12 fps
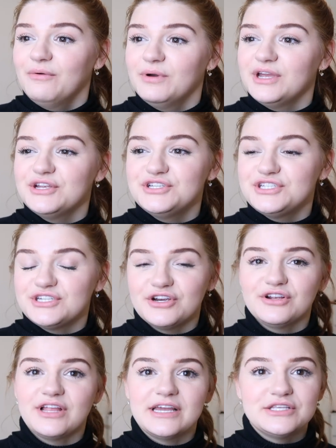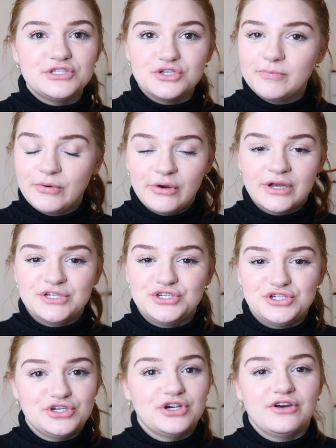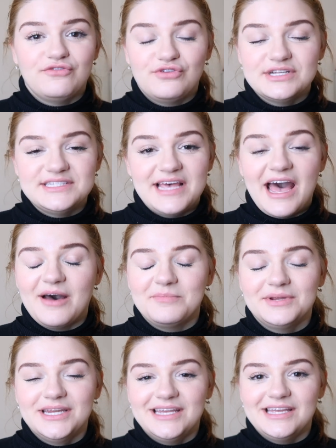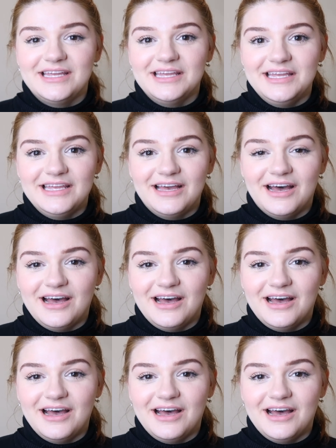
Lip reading: where you just are like super unsure of what's happening